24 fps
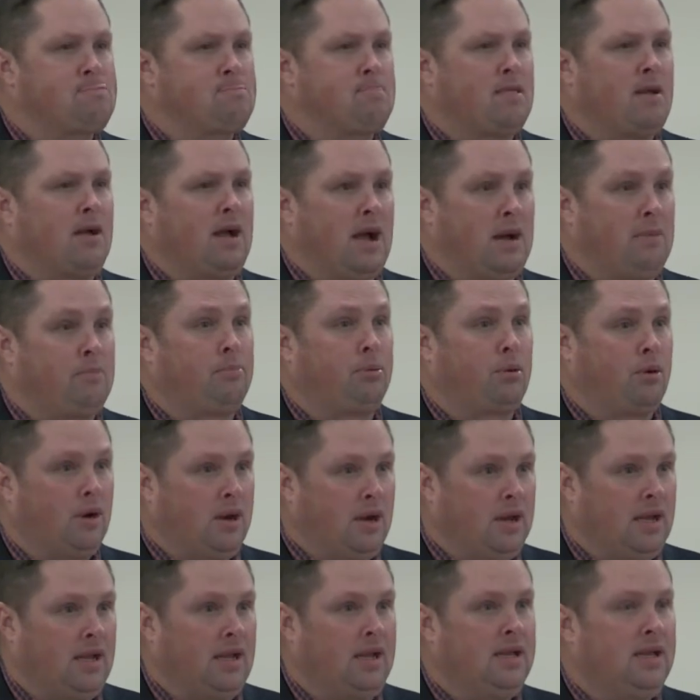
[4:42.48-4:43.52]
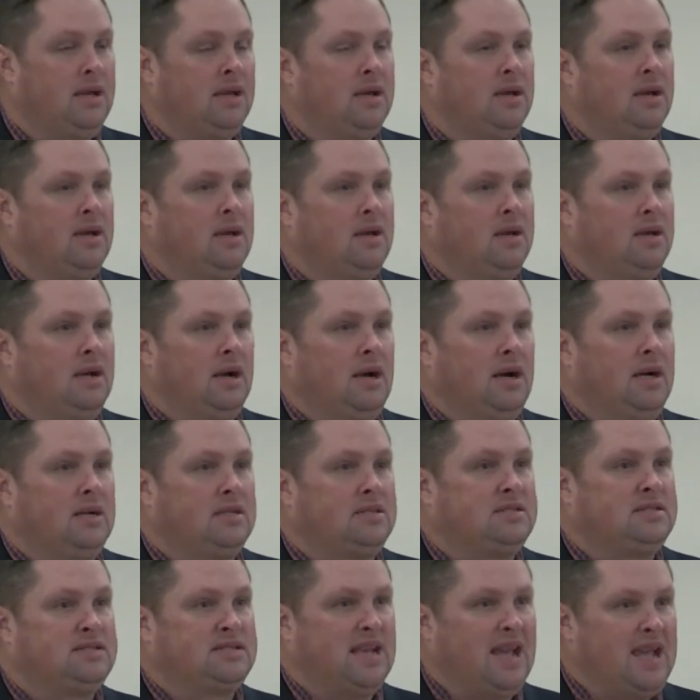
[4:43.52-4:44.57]
I pray, uh,
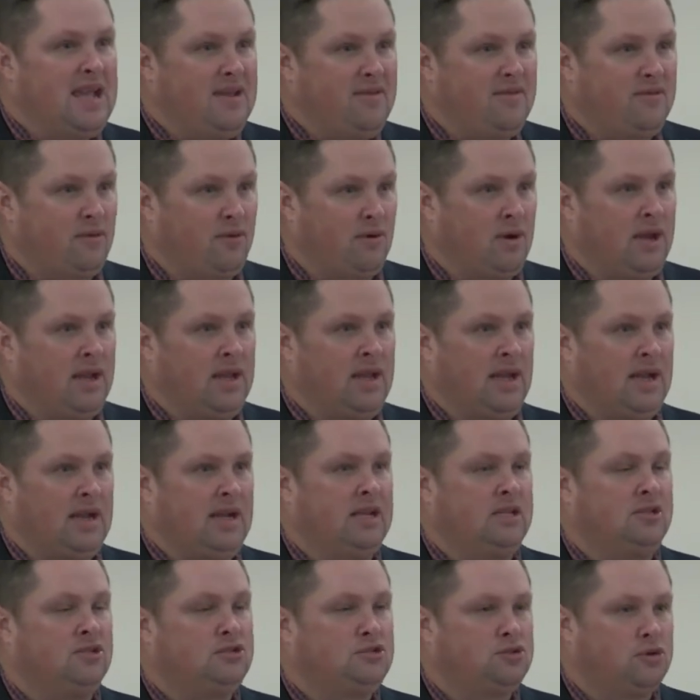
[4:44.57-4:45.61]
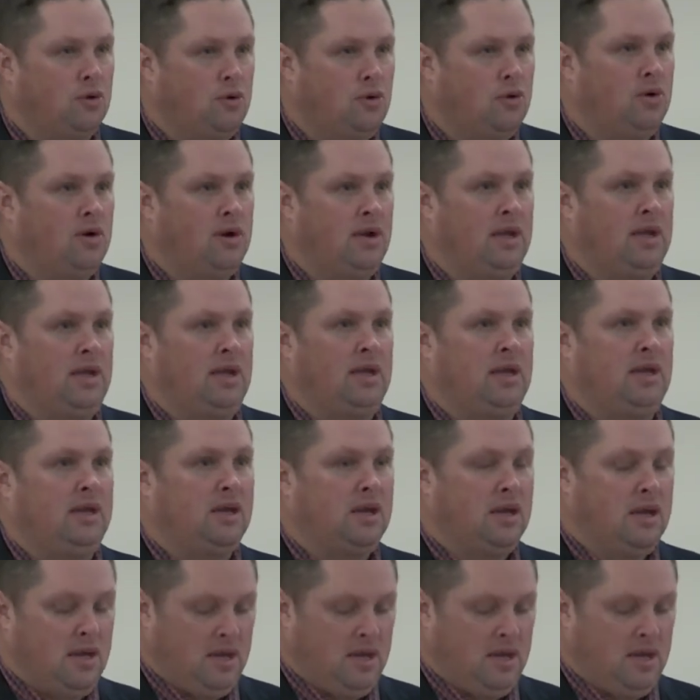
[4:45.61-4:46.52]
savoring and enjoying